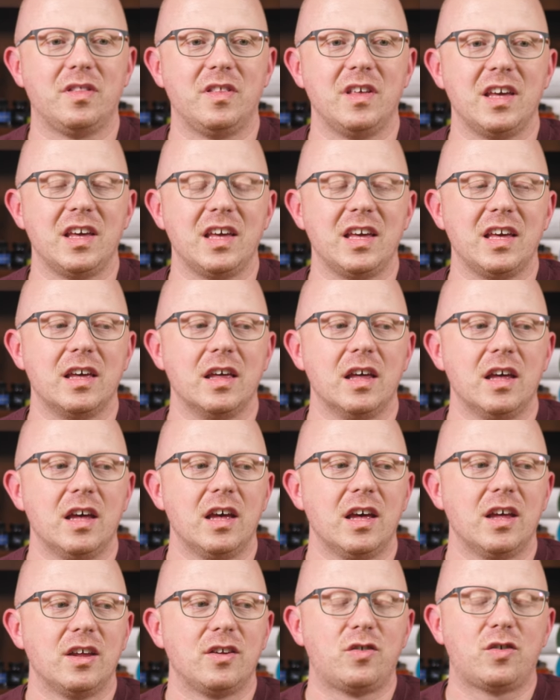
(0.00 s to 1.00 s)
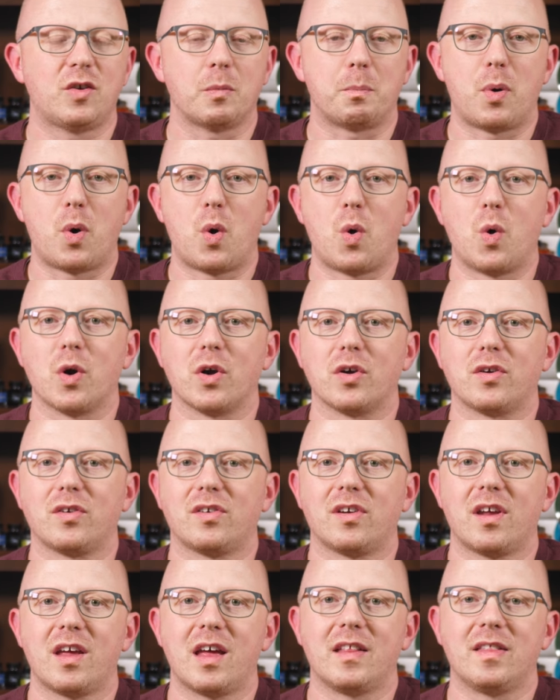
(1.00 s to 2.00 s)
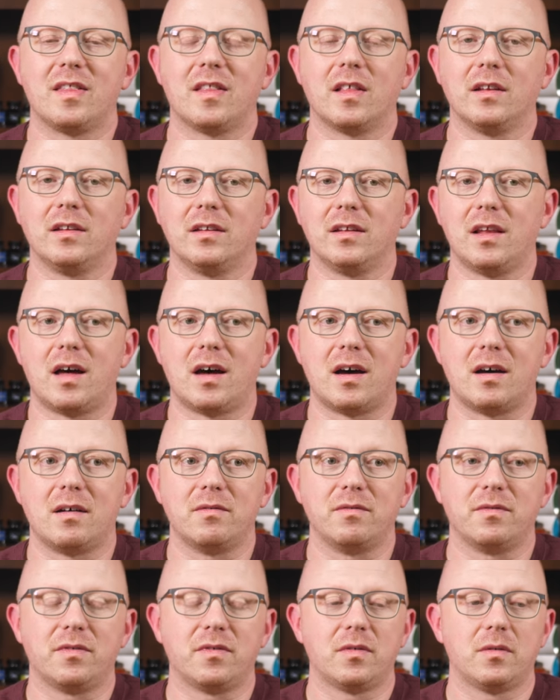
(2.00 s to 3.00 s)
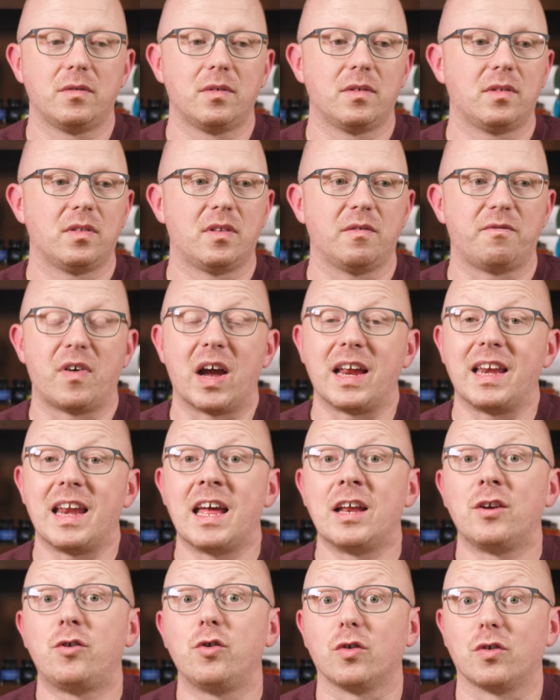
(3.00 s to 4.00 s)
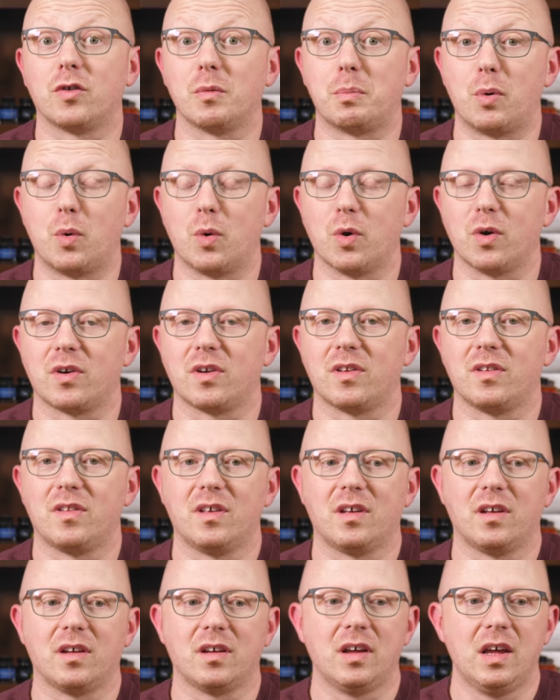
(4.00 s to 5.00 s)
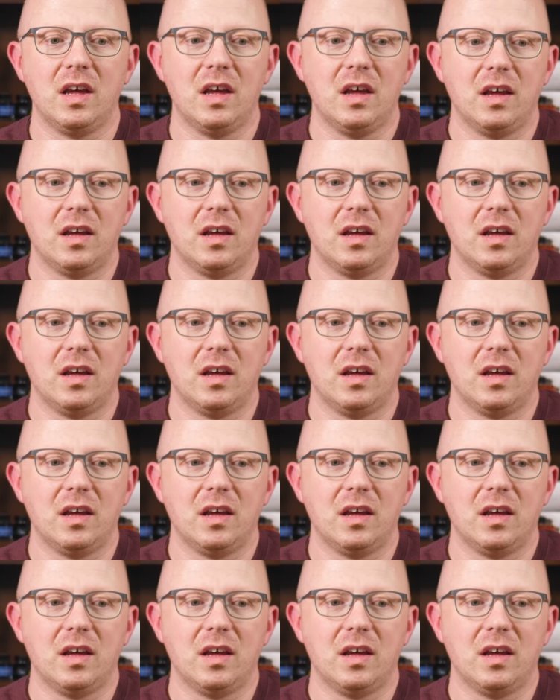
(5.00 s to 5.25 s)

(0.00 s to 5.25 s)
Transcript: the support and the love the financial support, the,